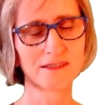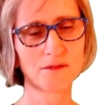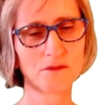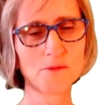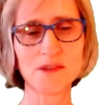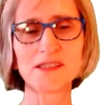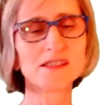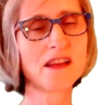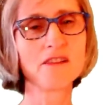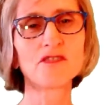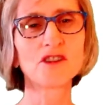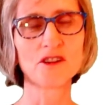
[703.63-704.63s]
We must
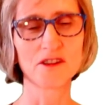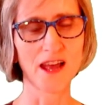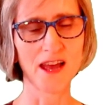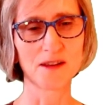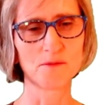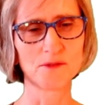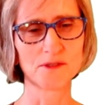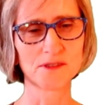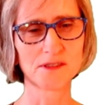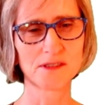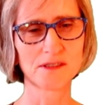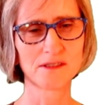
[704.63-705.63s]
never hurt animals.